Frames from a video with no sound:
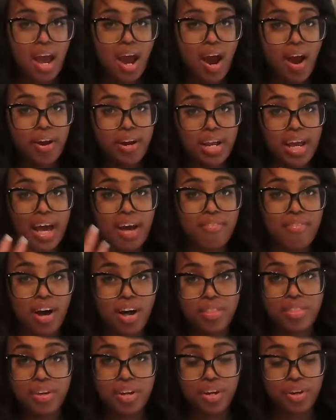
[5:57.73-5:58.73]
I already have
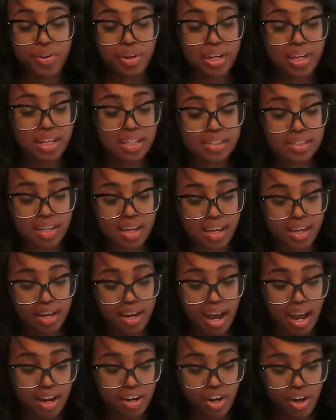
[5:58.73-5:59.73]
all the ingredients and
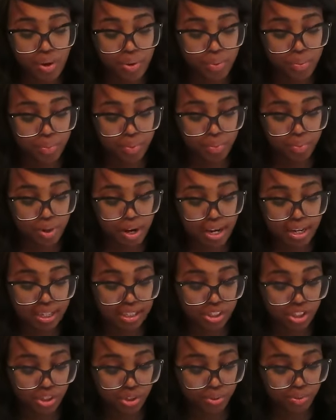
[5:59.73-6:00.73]
I know what I
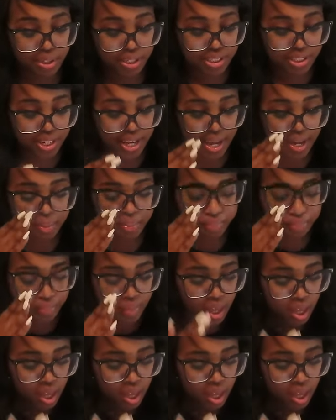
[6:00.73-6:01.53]
need to do each day.